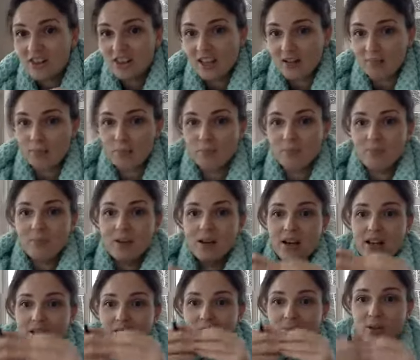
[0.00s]
that
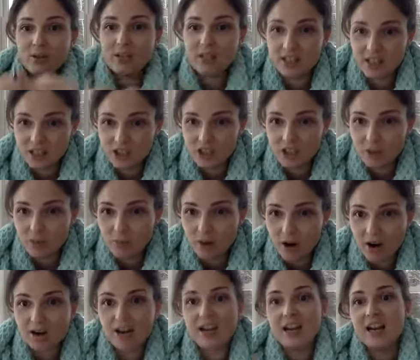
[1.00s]
is put into your
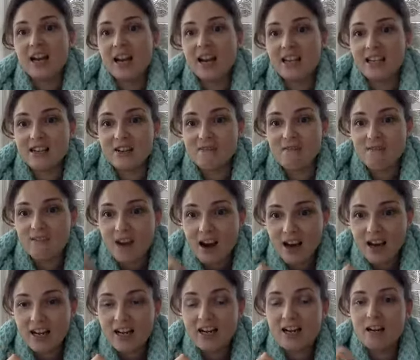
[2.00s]
pocket and
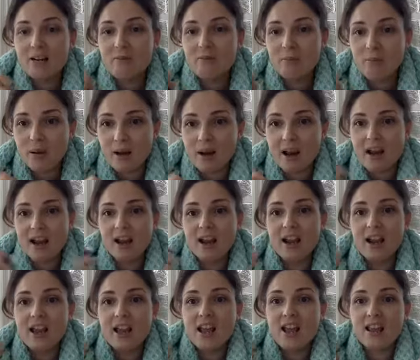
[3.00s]
divide it by
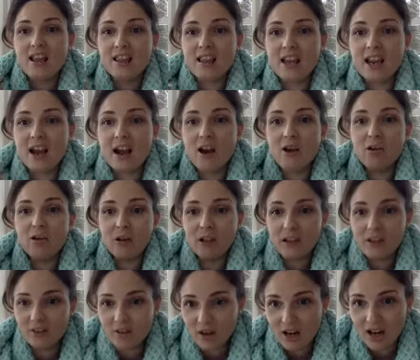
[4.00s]
the
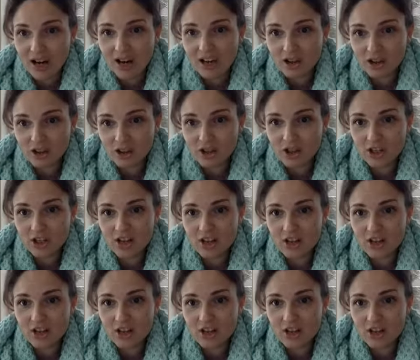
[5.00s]
outlay of cash